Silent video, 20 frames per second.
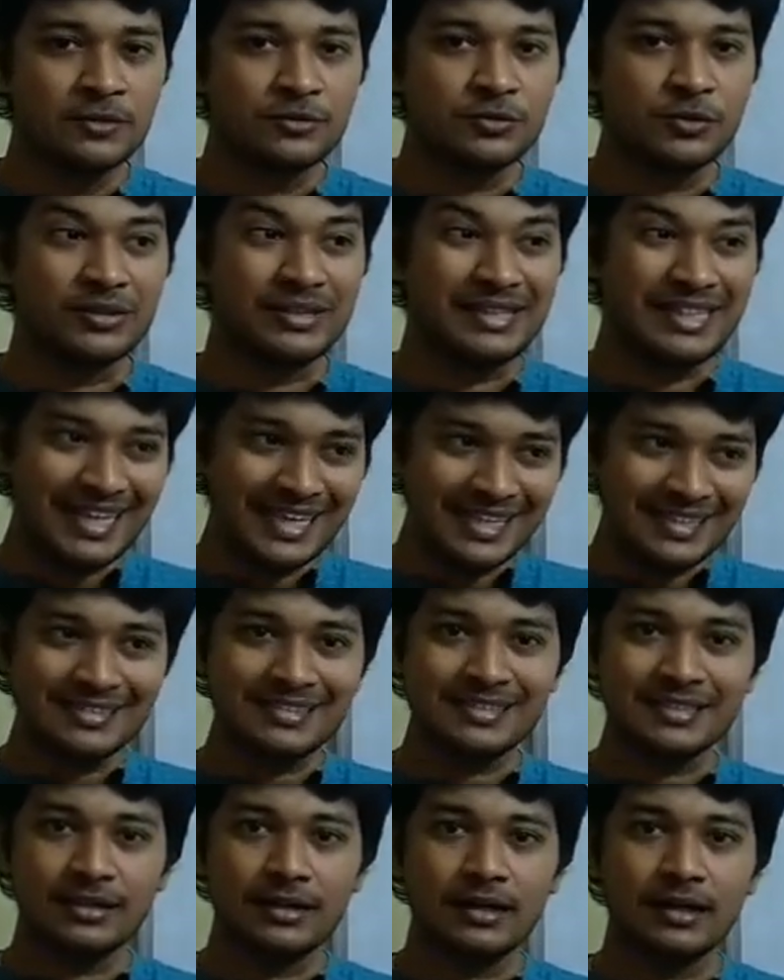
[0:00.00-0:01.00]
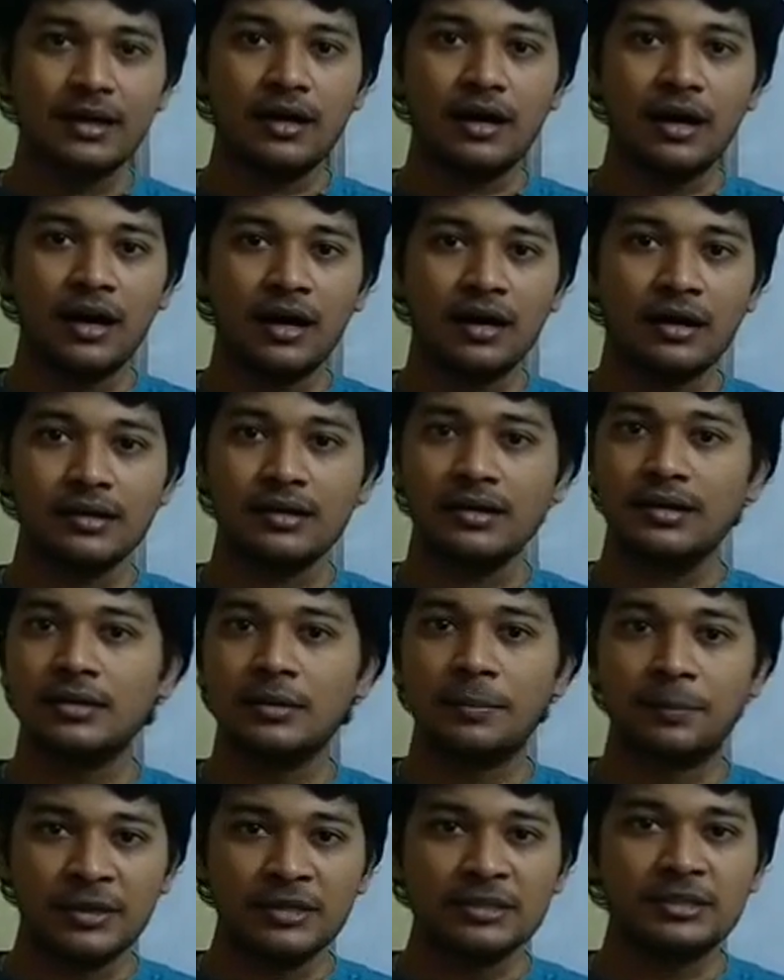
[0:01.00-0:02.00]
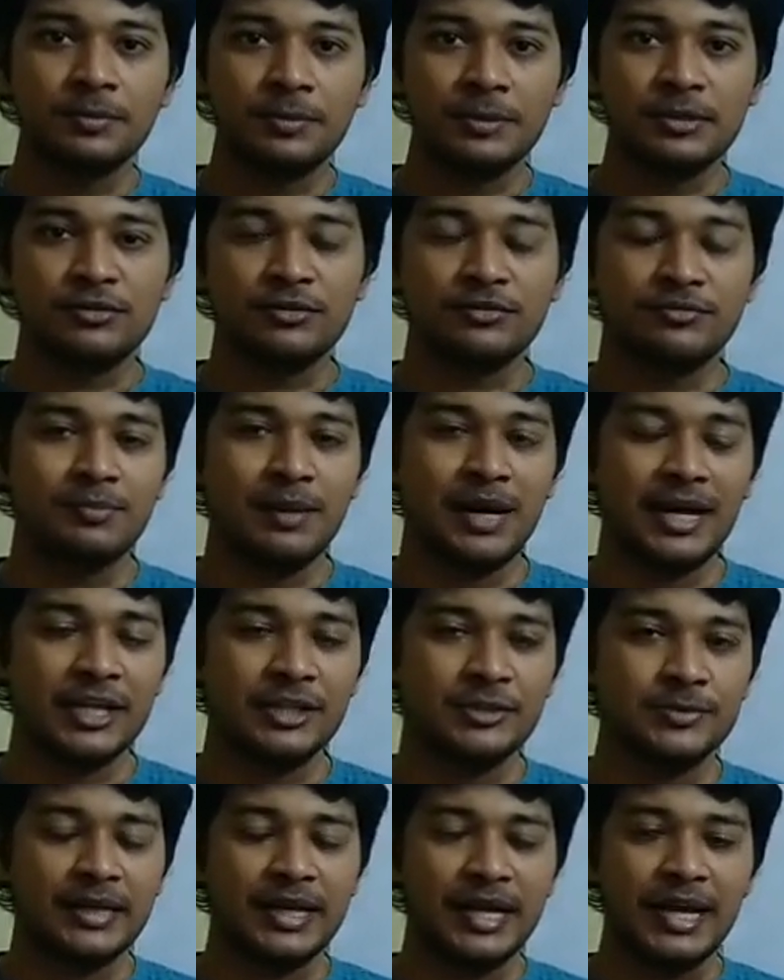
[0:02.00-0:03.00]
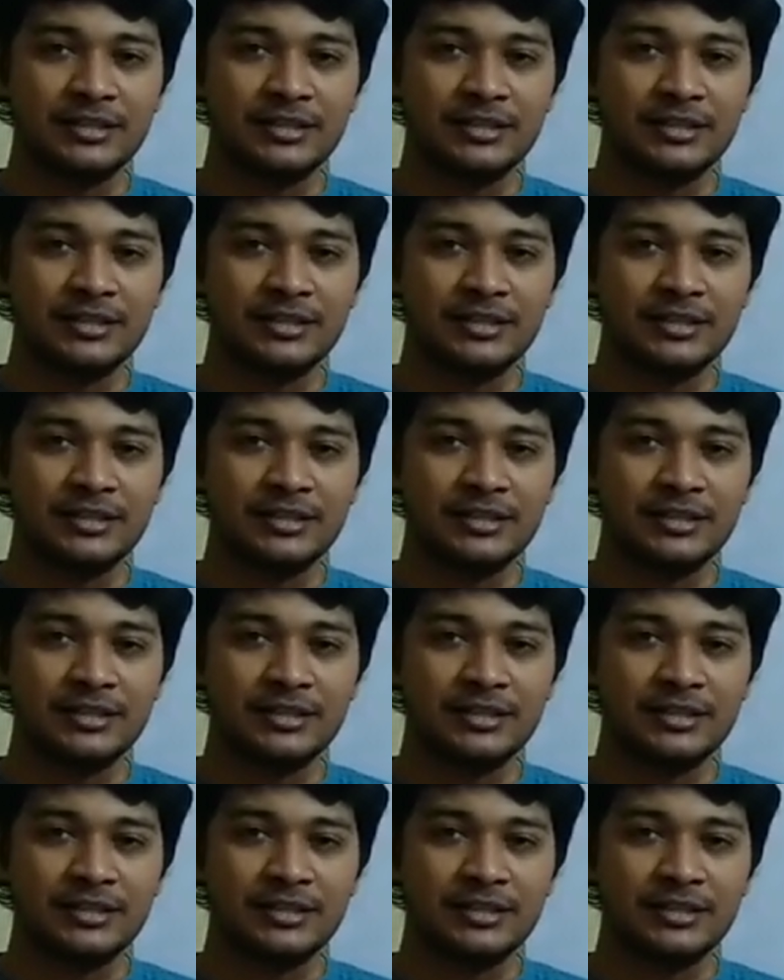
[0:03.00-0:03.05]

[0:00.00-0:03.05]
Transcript: So these are the principles of management.